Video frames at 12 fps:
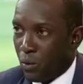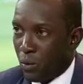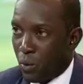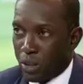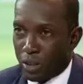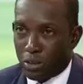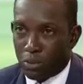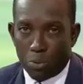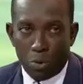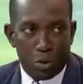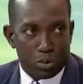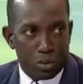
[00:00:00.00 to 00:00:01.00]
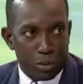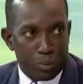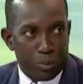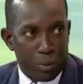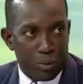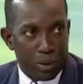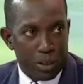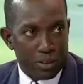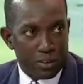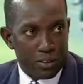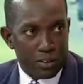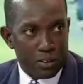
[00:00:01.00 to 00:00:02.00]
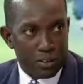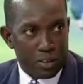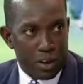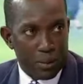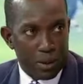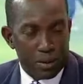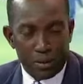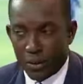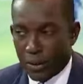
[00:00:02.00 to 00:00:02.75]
what he's brought to the Premier League since he's come in,